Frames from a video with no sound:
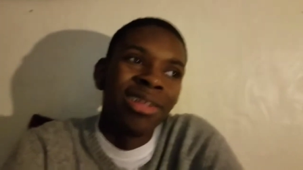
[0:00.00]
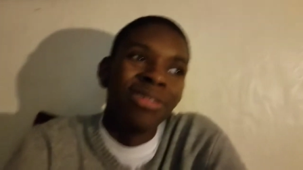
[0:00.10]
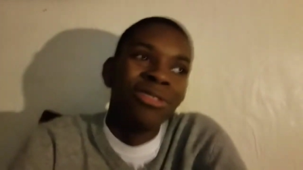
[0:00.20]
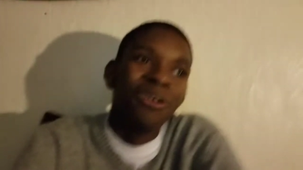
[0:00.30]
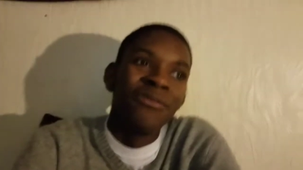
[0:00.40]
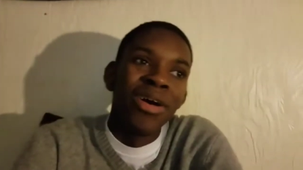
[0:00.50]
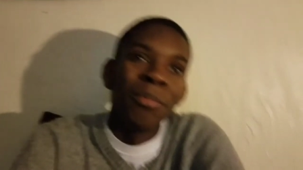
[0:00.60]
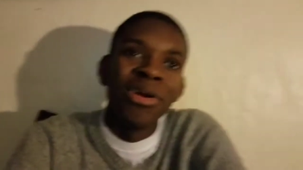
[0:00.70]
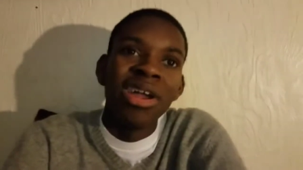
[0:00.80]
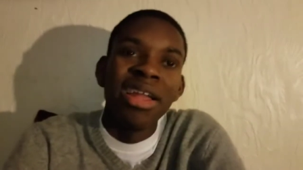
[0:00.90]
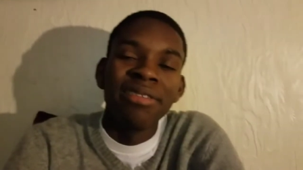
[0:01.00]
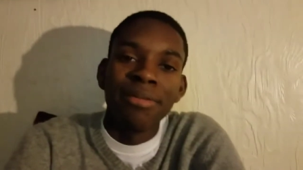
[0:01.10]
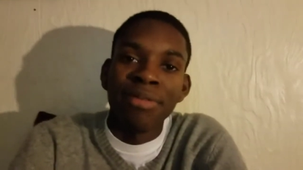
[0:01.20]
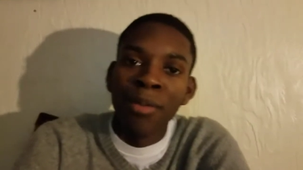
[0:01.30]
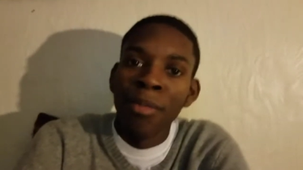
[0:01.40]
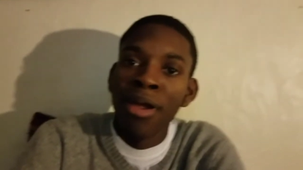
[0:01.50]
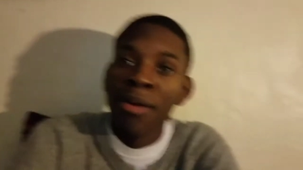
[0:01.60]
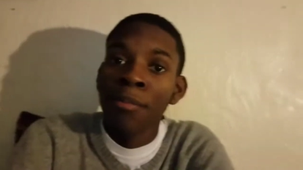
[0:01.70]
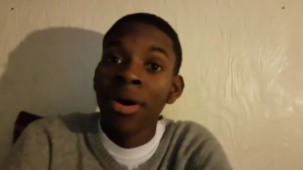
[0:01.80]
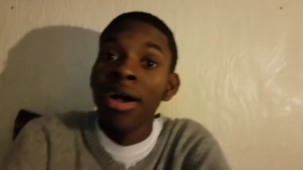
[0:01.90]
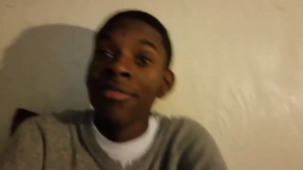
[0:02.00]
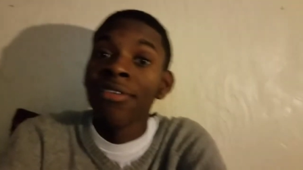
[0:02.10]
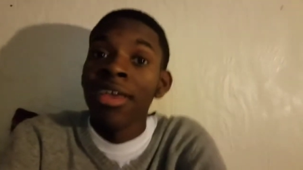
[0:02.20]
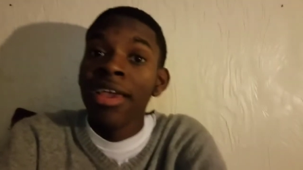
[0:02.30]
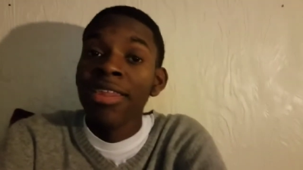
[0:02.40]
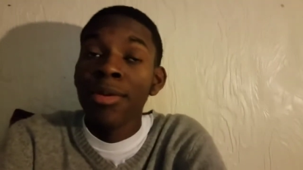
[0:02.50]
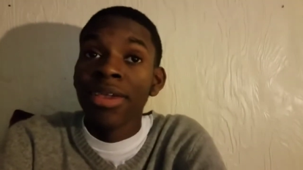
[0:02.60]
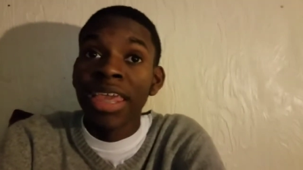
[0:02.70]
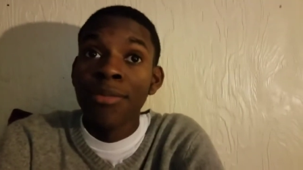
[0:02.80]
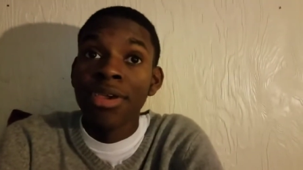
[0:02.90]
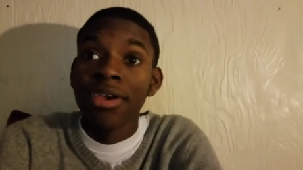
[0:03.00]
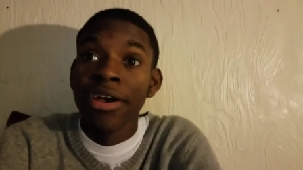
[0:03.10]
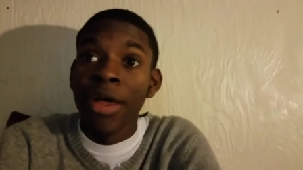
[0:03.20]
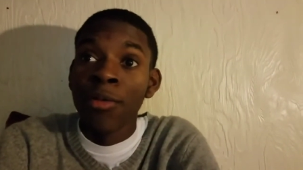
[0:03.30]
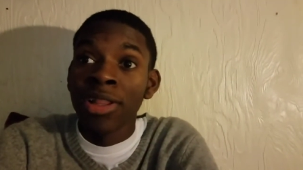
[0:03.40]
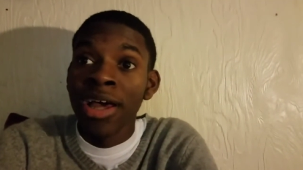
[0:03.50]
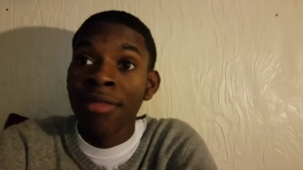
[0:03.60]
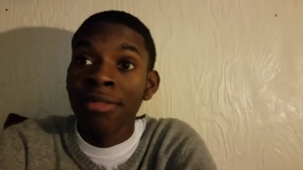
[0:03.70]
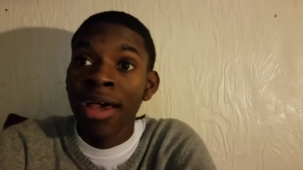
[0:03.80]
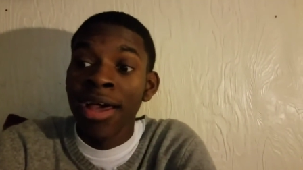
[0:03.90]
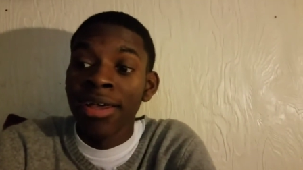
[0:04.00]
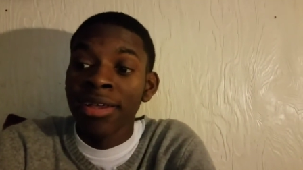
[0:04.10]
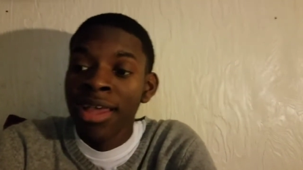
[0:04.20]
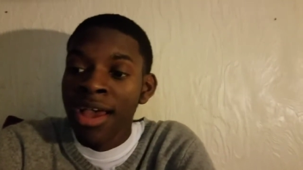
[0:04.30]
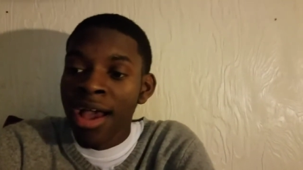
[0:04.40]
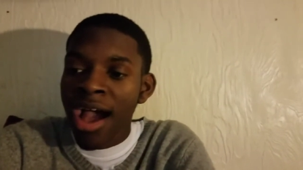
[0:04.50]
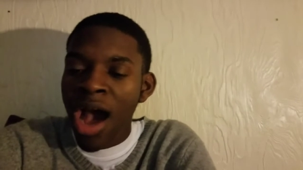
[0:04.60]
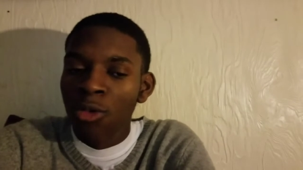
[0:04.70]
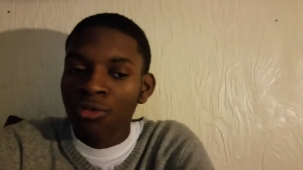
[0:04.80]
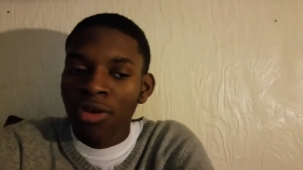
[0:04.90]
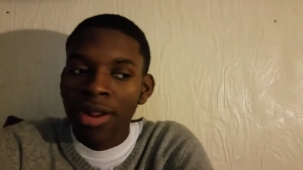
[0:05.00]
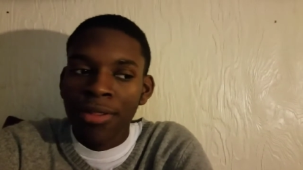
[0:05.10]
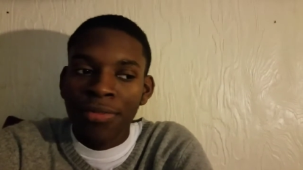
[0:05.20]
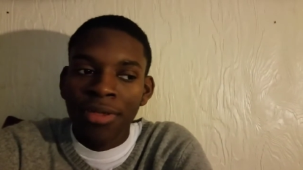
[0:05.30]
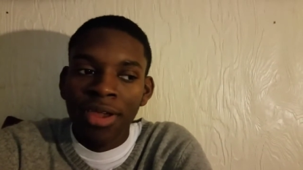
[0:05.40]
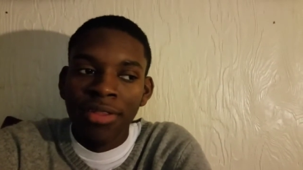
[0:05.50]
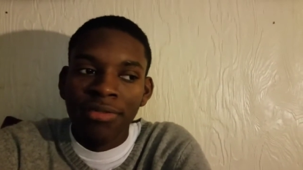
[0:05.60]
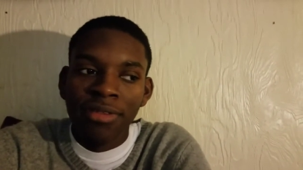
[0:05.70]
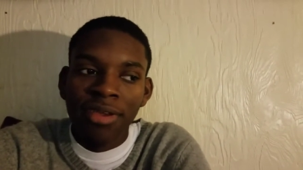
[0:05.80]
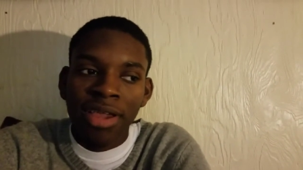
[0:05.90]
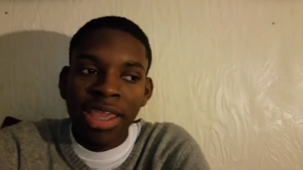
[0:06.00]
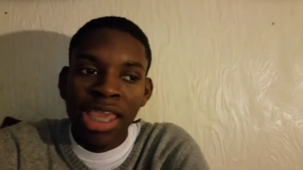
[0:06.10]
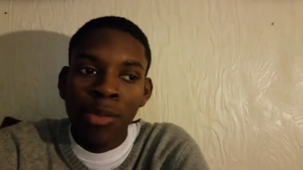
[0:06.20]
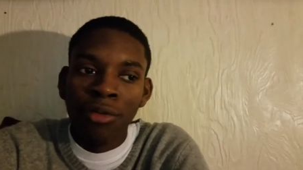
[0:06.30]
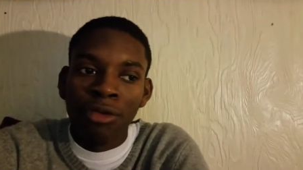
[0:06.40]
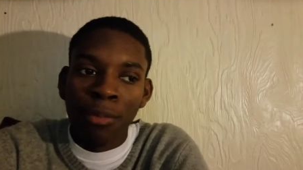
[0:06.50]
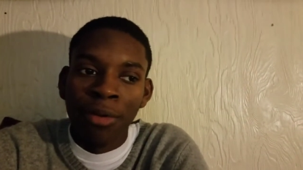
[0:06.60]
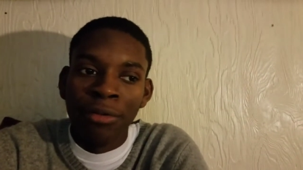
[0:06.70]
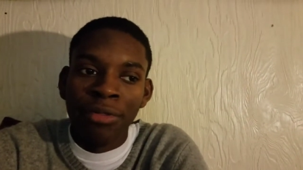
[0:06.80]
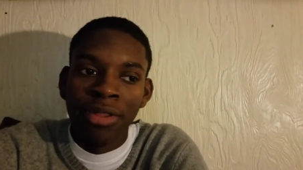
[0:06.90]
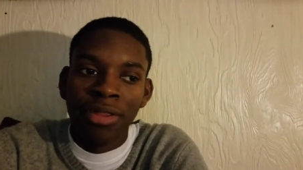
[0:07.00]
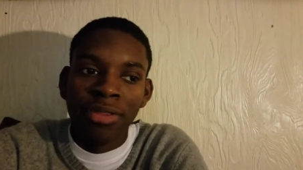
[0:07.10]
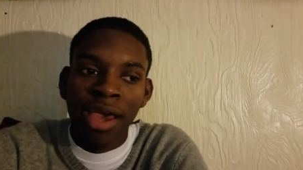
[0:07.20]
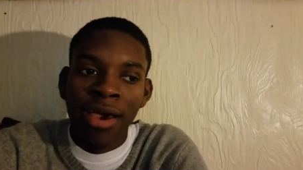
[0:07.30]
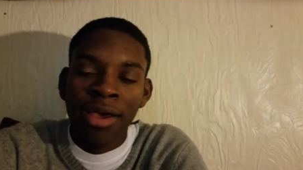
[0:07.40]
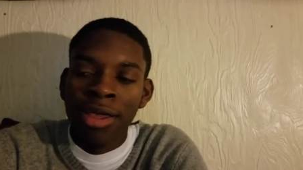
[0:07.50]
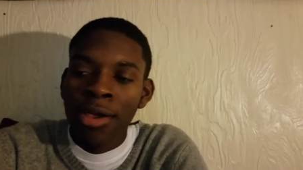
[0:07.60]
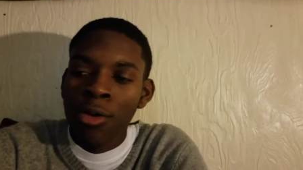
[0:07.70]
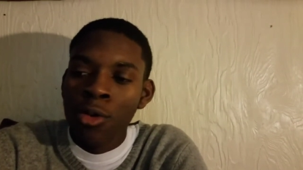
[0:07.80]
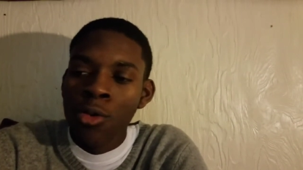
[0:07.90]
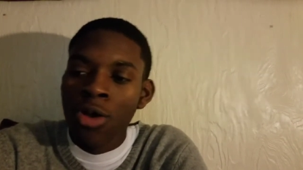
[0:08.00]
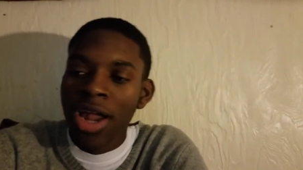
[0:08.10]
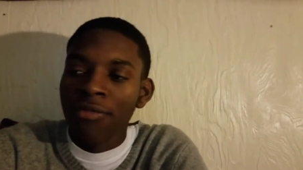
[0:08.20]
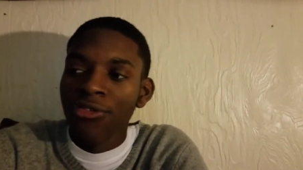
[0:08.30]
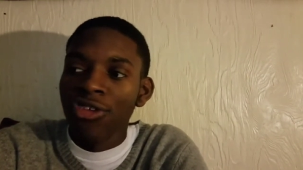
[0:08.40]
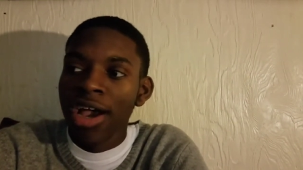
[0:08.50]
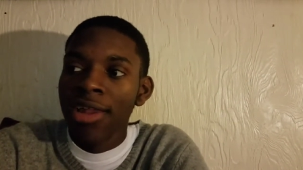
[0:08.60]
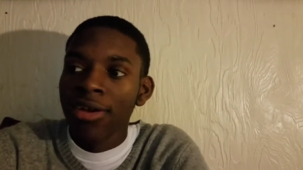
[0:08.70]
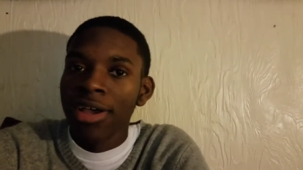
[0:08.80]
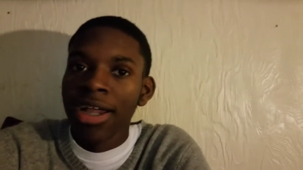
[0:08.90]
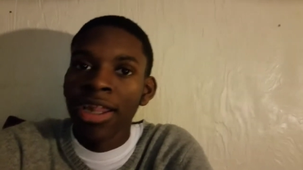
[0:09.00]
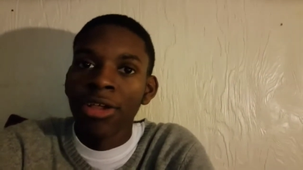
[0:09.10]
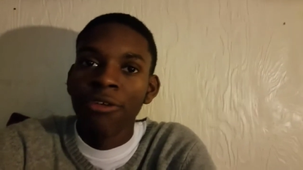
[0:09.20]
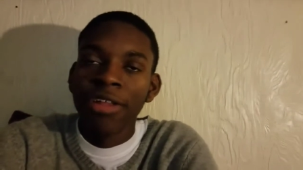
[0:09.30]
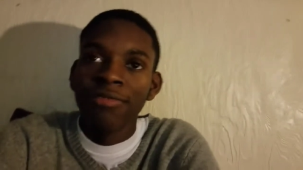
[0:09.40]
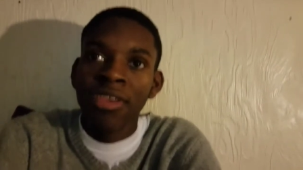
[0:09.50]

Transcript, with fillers: November and December, but it never came because I realized that I was trying to send an email to the person that who got it from China because I got a great